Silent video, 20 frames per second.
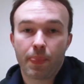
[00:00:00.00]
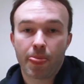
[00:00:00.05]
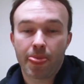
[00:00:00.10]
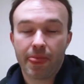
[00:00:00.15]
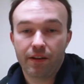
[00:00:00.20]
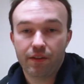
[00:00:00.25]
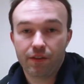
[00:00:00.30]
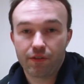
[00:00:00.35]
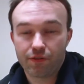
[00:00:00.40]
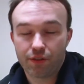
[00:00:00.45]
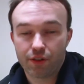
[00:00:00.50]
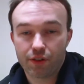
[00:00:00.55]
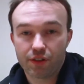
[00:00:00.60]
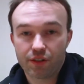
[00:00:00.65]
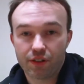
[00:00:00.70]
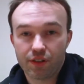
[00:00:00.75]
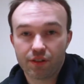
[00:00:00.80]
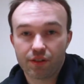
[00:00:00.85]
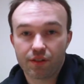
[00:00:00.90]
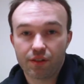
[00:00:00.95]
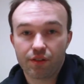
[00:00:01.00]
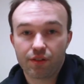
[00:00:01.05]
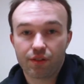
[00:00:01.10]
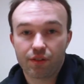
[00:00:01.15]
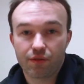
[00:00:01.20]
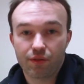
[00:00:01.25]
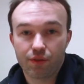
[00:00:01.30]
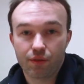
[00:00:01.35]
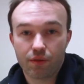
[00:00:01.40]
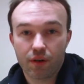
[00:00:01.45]
In the first
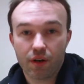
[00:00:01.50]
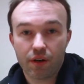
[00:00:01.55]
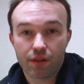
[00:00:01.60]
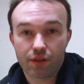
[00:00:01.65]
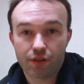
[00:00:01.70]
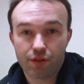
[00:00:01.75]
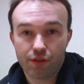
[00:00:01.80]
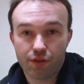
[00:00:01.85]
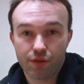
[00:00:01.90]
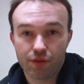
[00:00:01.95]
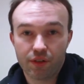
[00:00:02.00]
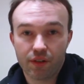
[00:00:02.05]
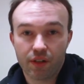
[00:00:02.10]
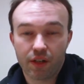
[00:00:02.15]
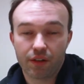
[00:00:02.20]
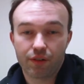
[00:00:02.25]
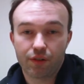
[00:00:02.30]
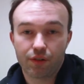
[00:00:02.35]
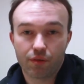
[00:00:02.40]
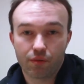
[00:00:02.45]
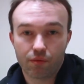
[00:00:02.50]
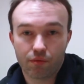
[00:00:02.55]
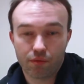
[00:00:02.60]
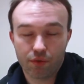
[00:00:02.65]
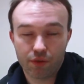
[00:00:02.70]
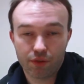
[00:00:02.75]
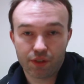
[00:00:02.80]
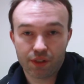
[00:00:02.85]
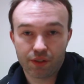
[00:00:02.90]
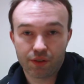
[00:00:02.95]
instance, if you are a student and you're
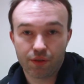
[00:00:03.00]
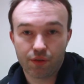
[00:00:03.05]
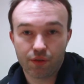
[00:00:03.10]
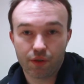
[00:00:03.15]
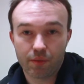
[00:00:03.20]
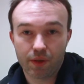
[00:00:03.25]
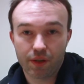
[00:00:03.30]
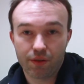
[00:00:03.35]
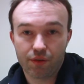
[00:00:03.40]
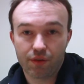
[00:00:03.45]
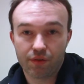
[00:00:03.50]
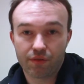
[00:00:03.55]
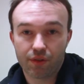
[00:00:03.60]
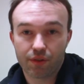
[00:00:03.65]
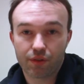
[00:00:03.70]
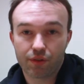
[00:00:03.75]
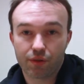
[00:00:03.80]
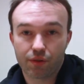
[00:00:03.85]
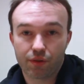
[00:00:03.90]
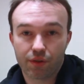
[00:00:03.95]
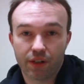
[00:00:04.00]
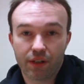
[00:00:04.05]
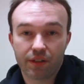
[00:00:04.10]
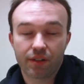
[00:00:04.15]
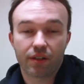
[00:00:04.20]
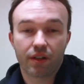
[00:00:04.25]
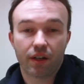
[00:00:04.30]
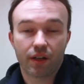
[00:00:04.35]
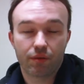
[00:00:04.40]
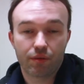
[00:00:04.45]
wanting to know about universal
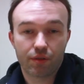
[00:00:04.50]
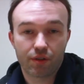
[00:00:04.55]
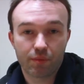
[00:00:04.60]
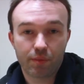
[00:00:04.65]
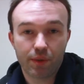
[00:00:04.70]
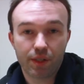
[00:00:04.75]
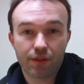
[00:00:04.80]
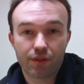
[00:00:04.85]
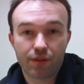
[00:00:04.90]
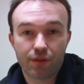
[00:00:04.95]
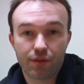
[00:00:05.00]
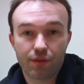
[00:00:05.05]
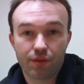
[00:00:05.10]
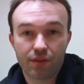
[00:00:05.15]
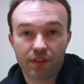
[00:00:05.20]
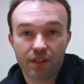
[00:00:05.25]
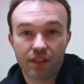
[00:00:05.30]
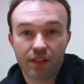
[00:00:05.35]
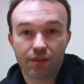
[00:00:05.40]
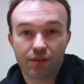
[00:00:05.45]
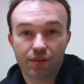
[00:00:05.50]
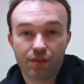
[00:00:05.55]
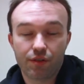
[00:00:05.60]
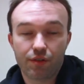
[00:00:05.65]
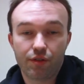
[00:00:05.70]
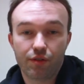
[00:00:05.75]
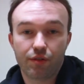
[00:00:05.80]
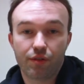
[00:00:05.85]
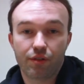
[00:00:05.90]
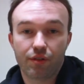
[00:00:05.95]
credit, I would speak to the
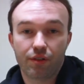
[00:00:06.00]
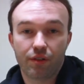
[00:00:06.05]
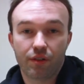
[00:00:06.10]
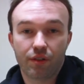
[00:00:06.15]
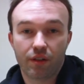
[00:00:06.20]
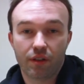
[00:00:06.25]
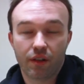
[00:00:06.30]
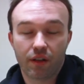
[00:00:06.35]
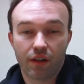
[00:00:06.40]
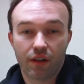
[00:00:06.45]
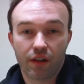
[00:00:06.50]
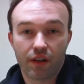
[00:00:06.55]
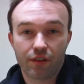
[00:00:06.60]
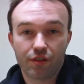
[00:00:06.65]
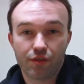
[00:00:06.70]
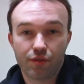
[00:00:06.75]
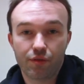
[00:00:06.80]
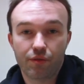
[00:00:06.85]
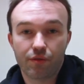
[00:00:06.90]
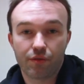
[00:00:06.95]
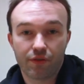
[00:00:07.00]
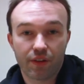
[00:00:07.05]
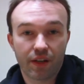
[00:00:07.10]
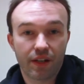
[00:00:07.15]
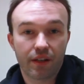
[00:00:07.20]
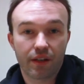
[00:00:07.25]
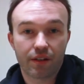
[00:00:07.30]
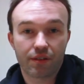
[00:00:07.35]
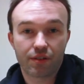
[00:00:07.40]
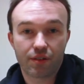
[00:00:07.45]
institution student
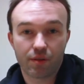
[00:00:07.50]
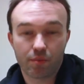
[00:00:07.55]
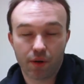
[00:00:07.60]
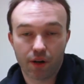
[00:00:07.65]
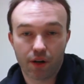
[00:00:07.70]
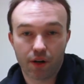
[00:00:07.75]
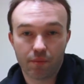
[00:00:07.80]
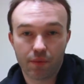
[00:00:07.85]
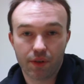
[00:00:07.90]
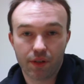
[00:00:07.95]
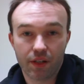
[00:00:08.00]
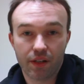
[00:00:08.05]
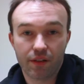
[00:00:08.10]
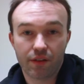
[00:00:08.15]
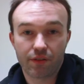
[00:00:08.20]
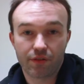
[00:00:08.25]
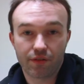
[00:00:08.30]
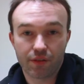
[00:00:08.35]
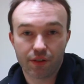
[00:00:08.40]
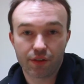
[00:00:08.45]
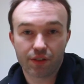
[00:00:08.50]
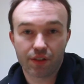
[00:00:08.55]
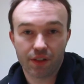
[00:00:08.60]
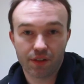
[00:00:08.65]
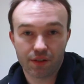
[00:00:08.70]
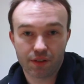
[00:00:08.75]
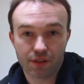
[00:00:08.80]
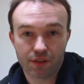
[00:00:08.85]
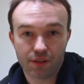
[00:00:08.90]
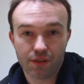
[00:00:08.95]
finance department in the first
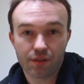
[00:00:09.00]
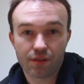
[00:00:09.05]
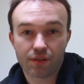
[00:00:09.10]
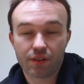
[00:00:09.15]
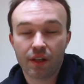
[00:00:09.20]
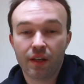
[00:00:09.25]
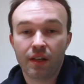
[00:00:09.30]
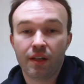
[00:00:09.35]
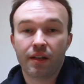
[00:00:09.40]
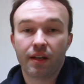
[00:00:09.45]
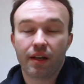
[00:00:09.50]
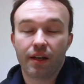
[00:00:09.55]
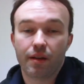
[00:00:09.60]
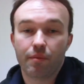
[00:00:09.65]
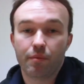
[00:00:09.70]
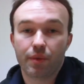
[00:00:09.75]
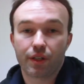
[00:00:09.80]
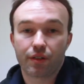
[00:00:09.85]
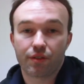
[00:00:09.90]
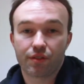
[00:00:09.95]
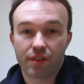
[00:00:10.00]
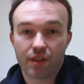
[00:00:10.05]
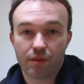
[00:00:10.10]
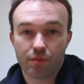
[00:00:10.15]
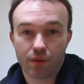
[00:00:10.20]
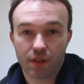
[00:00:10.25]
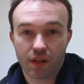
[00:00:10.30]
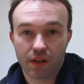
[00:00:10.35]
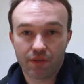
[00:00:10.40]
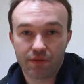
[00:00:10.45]
instance, because they
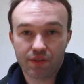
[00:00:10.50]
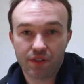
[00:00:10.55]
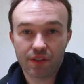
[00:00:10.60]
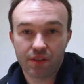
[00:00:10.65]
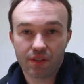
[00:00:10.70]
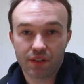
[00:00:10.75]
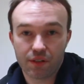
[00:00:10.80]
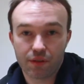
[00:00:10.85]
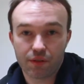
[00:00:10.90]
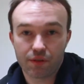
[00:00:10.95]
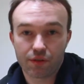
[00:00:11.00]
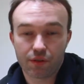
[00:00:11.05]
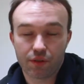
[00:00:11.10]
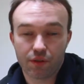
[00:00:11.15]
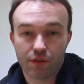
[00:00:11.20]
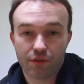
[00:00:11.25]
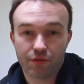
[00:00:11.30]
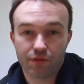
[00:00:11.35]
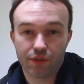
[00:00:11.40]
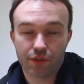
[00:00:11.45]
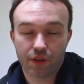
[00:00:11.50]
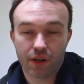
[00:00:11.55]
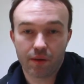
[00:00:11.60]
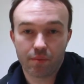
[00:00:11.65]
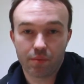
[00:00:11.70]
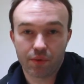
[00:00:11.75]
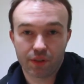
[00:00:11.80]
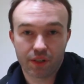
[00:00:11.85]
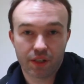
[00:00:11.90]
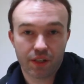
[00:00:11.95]
will have details of your
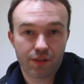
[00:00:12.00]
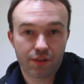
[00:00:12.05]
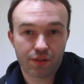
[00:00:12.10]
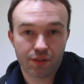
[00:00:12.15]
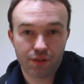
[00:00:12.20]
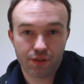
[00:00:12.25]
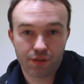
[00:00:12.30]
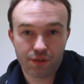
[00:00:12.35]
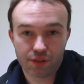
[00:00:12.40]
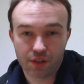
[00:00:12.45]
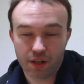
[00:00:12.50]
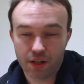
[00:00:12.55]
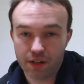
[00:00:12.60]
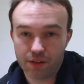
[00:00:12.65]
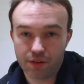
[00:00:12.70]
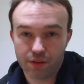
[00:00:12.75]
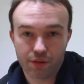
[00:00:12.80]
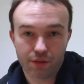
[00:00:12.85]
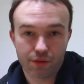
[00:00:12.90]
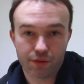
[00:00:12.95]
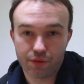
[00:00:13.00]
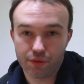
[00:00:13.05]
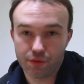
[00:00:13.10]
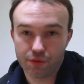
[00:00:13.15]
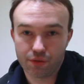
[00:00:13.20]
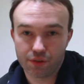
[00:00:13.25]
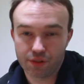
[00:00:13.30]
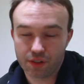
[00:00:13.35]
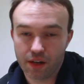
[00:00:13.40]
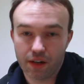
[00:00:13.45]
applications either
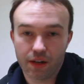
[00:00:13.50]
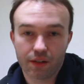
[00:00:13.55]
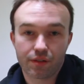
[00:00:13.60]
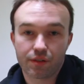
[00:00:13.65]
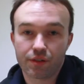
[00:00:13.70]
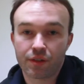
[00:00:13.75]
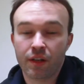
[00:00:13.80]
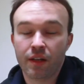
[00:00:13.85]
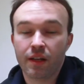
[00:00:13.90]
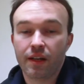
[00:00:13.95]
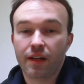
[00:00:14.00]
through SAS